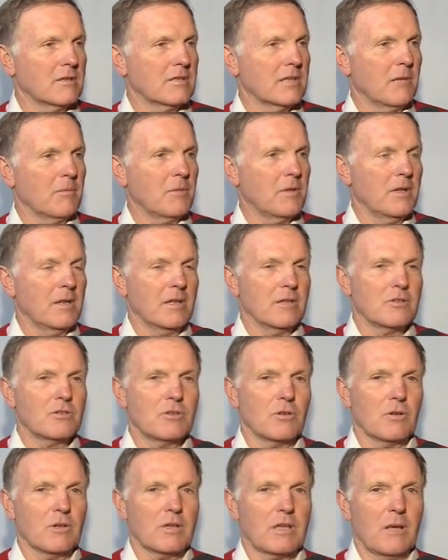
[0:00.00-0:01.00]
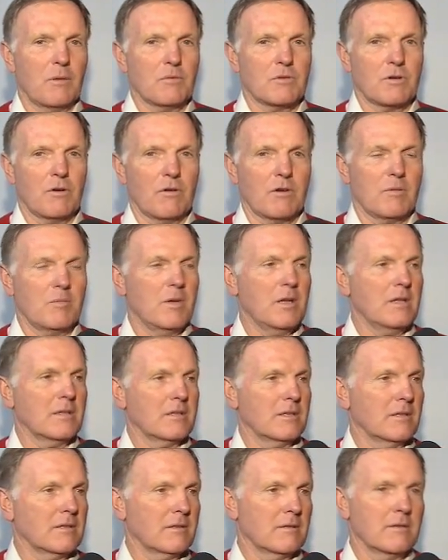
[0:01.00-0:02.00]
something, and Shula comes over to me
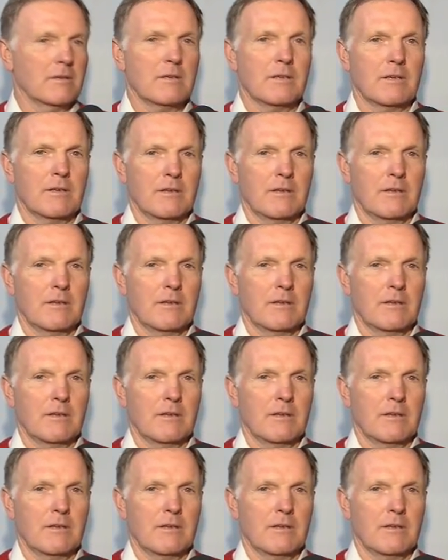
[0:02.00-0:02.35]
and says,